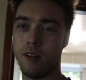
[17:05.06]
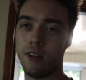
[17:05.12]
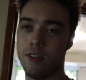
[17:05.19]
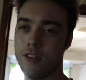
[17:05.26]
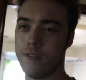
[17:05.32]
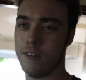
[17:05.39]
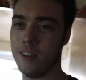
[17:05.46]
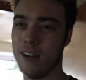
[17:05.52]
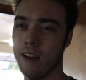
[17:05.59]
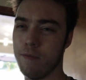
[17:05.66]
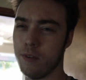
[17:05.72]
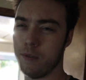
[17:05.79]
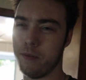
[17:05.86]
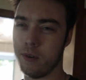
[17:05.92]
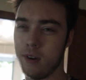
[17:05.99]
clutches for the
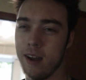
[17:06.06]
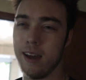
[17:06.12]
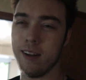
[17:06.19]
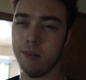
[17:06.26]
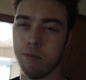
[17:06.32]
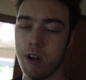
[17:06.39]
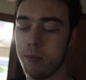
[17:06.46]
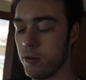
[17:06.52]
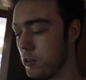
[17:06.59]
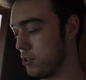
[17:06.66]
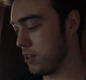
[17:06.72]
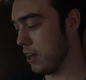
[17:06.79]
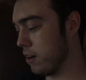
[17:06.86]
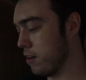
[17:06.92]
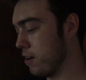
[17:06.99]
944 had a rubber
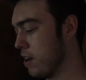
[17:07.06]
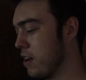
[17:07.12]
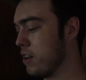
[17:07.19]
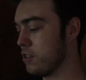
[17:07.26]
center,